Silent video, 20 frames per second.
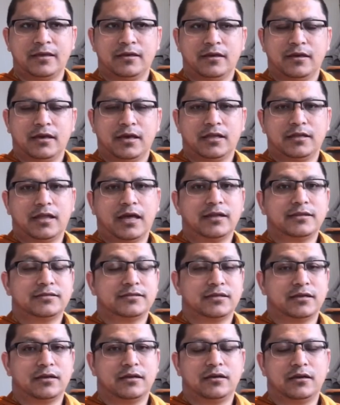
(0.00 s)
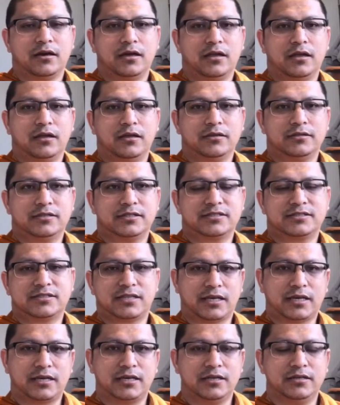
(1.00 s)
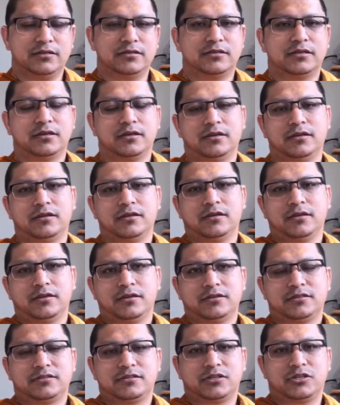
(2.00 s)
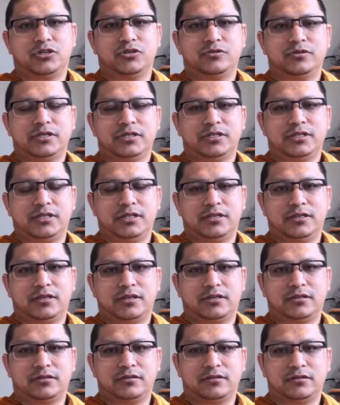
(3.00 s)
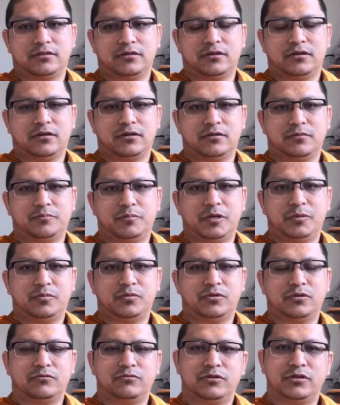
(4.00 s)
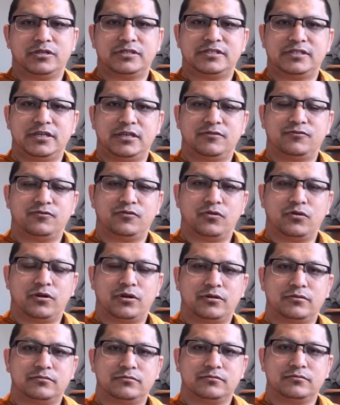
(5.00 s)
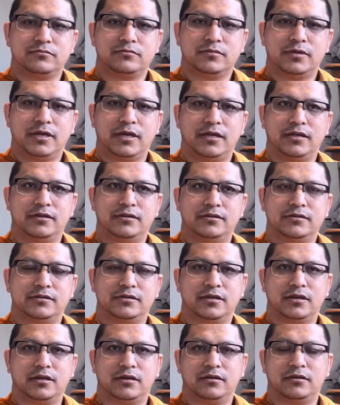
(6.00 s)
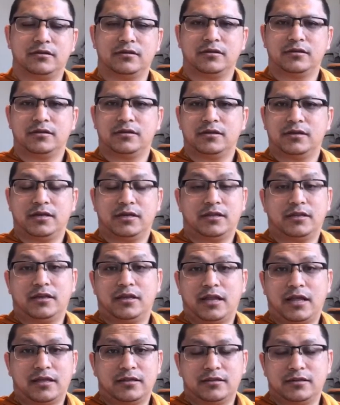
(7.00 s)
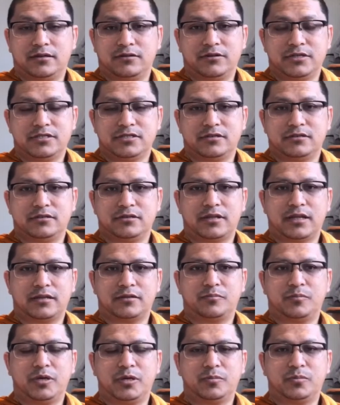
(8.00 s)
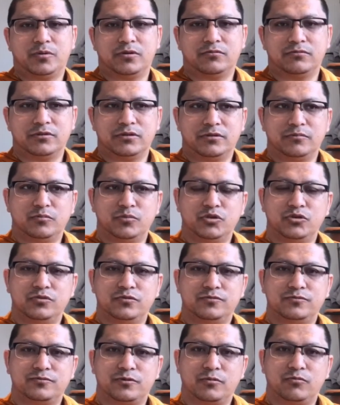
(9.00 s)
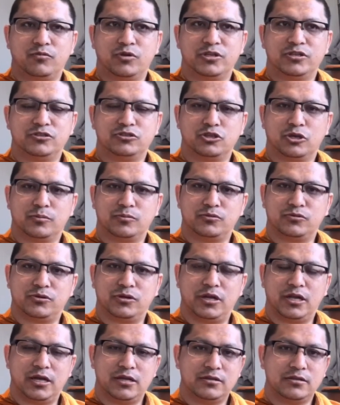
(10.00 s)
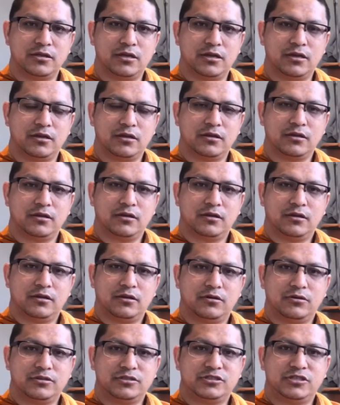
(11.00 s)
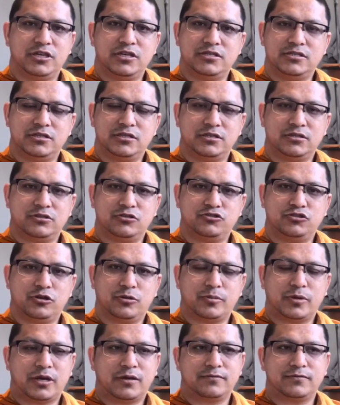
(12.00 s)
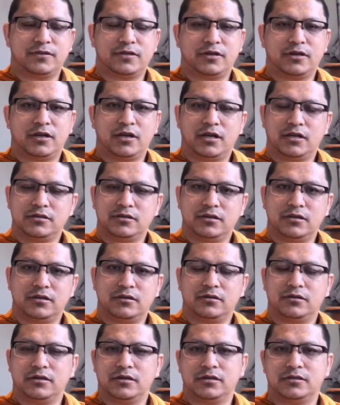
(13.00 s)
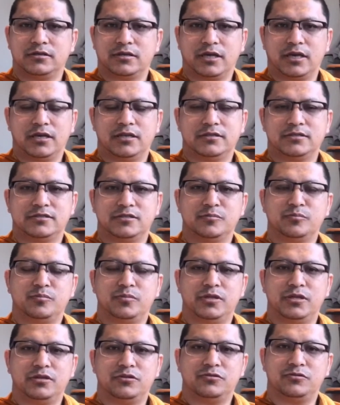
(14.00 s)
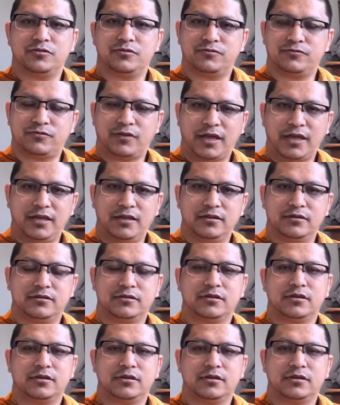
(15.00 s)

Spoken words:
And that's the second security that people will seek for, and another reason that people will move from one job to another, or changing a job after another, again, simply to find